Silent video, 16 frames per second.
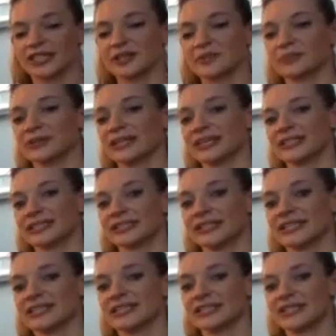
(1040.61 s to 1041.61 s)
Keep
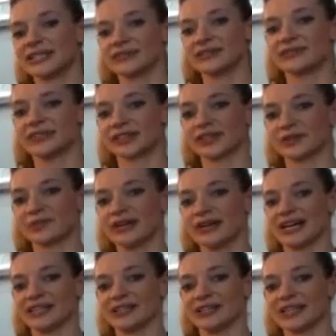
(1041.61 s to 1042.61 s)
pressing into the finger
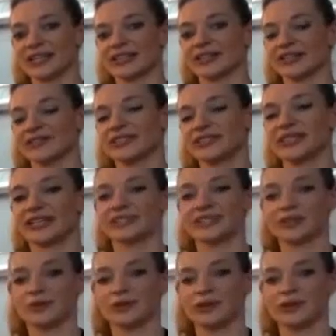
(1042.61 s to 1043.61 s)
pads and lifting that
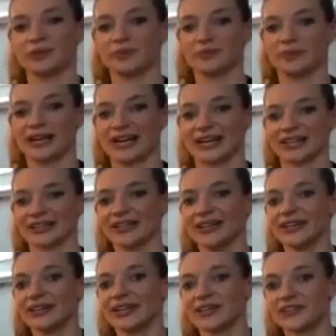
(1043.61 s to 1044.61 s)
tailbone up and back,
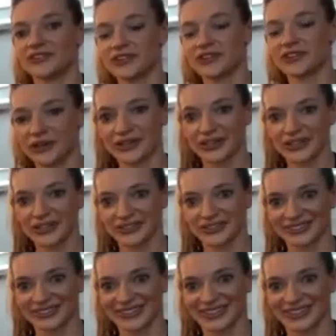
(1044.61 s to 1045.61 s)
and turn on
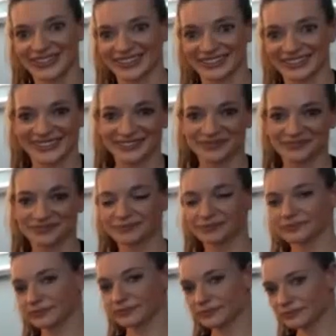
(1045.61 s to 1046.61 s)
those thighs.
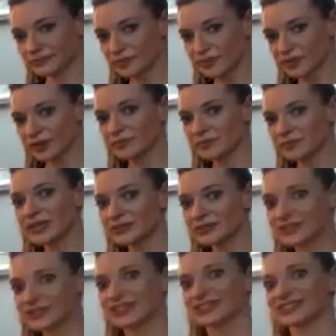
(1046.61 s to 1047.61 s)

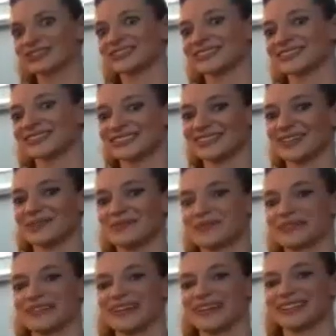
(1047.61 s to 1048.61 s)
Melt heart towards upper
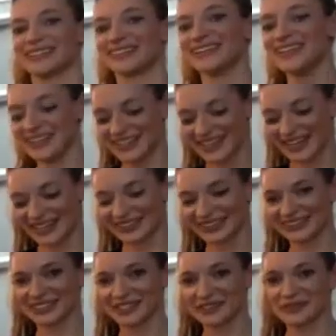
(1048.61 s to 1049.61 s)
thighs. And
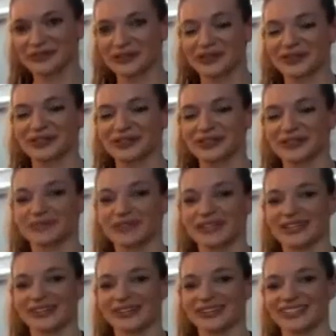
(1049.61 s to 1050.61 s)
looking forward, let's
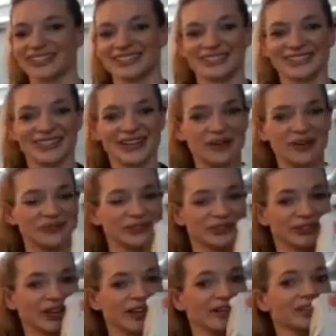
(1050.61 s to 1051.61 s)
make our way to the top with
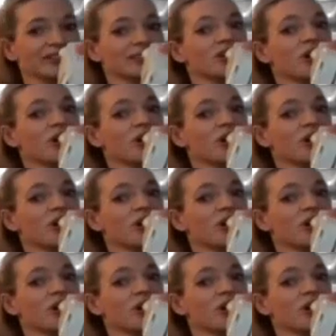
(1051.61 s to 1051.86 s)
grace.